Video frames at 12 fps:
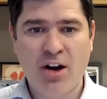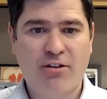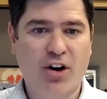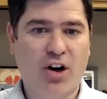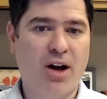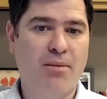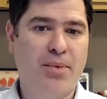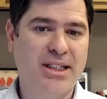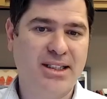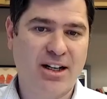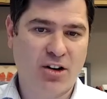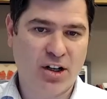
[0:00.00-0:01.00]
for
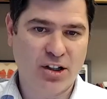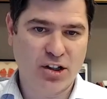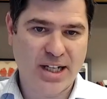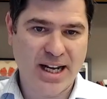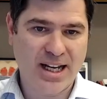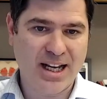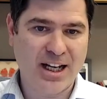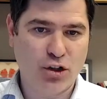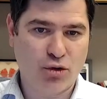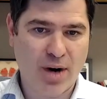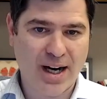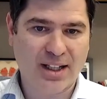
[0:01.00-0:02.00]
companies that are undertaking a
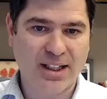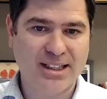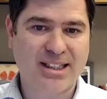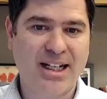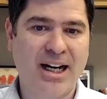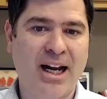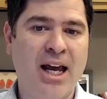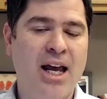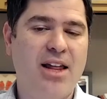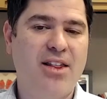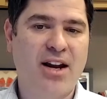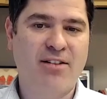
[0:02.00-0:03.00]
direct listing
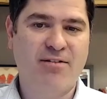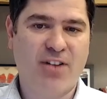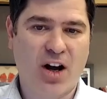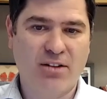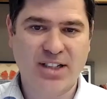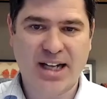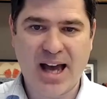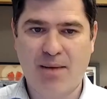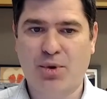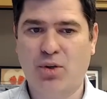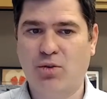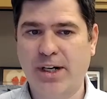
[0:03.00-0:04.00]
that involves a
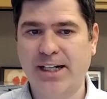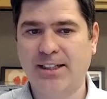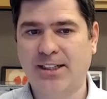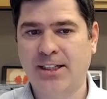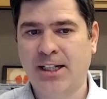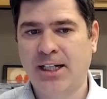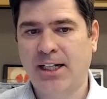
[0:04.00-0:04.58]
capital raise.